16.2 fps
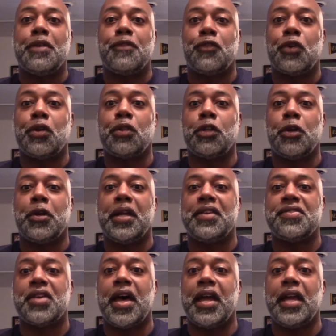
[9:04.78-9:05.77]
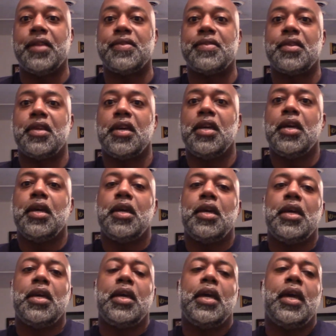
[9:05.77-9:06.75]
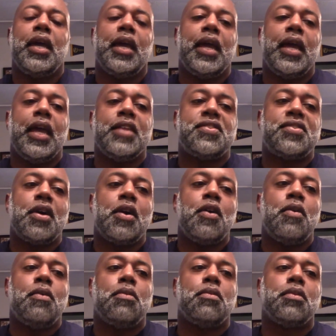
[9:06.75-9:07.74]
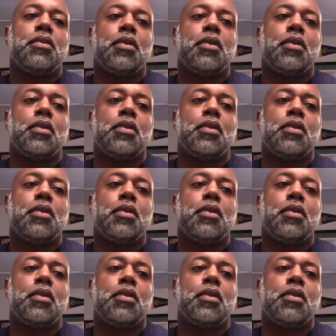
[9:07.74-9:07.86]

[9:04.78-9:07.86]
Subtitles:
for learning science. And so,